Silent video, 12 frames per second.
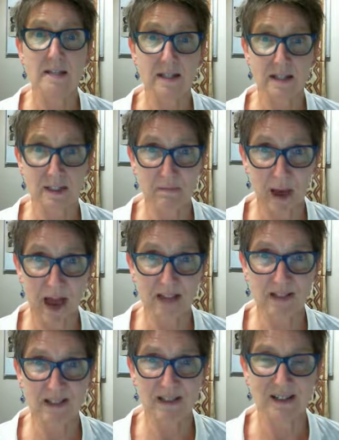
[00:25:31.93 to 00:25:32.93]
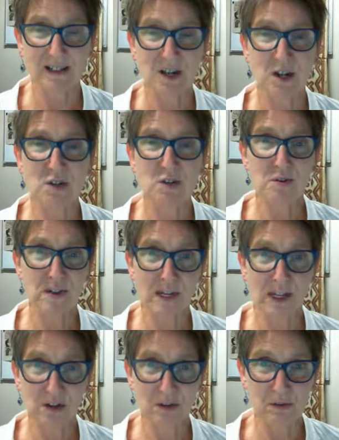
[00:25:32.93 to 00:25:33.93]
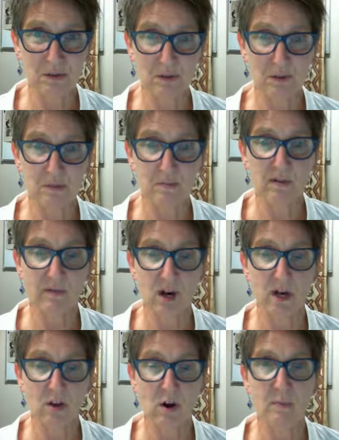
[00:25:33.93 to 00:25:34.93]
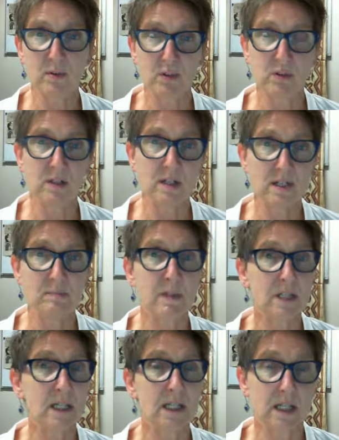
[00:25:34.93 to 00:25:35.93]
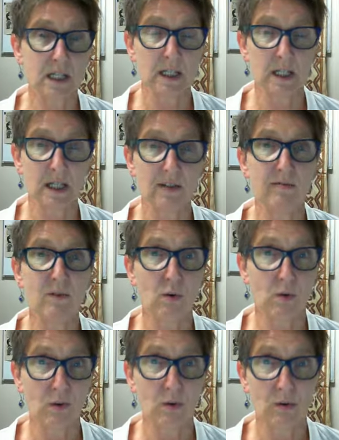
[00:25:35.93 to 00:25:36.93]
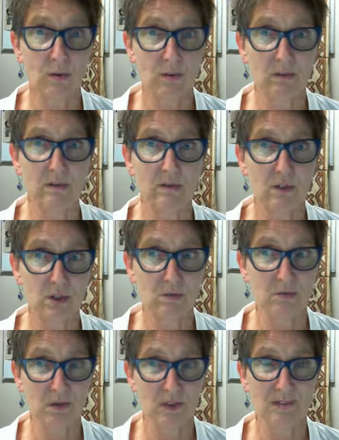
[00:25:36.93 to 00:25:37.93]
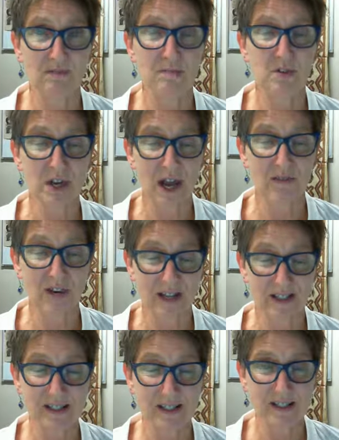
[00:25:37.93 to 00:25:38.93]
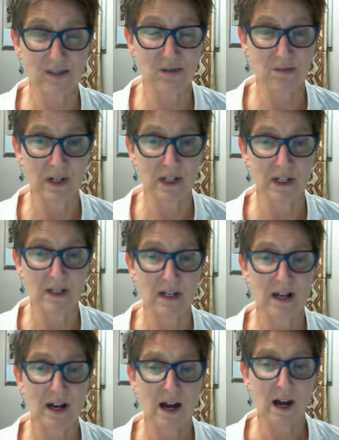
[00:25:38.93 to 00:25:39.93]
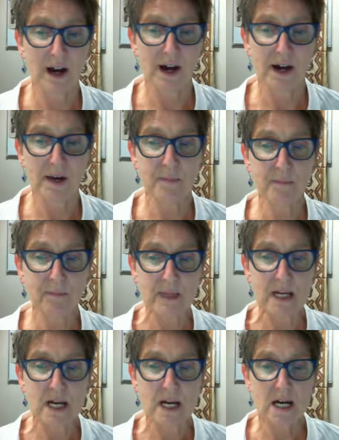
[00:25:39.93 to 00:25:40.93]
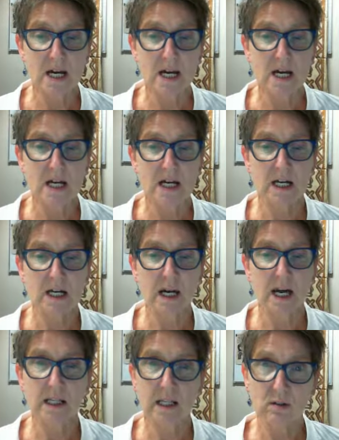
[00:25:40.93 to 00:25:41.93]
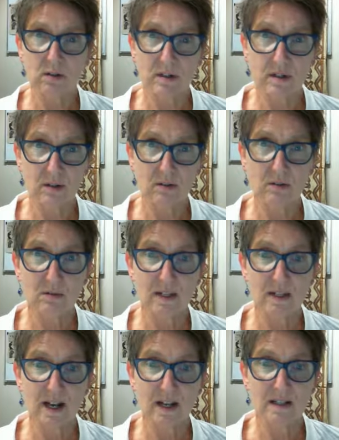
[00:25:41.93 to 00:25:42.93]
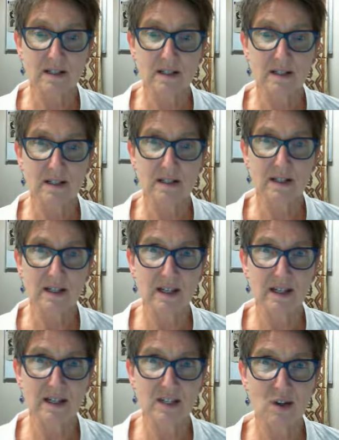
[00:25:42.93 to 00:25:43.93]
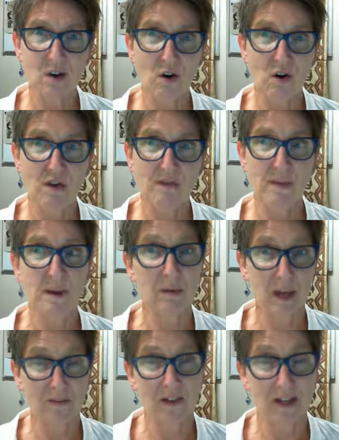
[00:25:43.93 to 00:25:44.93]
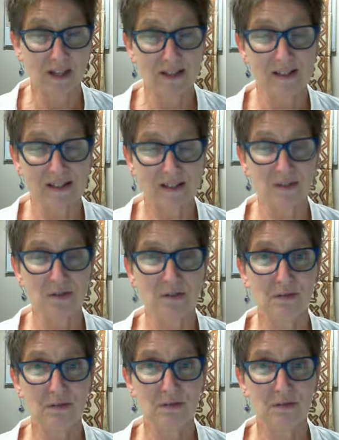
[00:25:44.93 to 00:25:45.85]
expanded to then include providing opportunities particularly for girl children to have access to read. And then also looks at the needs of people having access to